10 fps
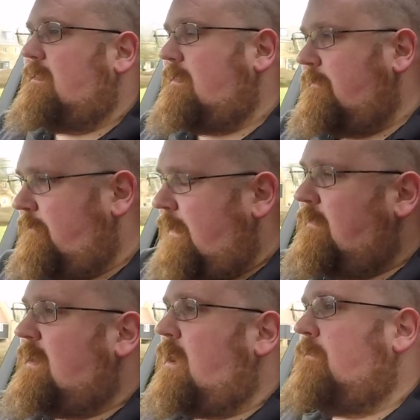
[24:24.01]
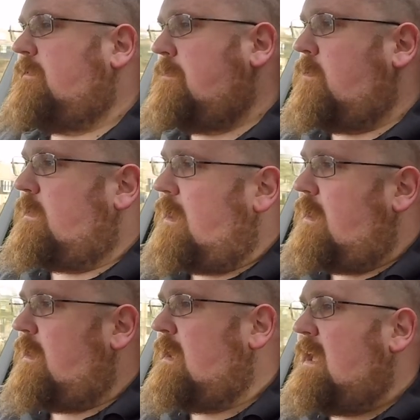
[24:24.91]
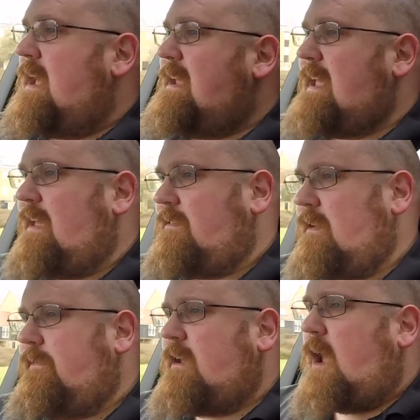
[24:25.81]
It's a very comfortable car. Yes, if you go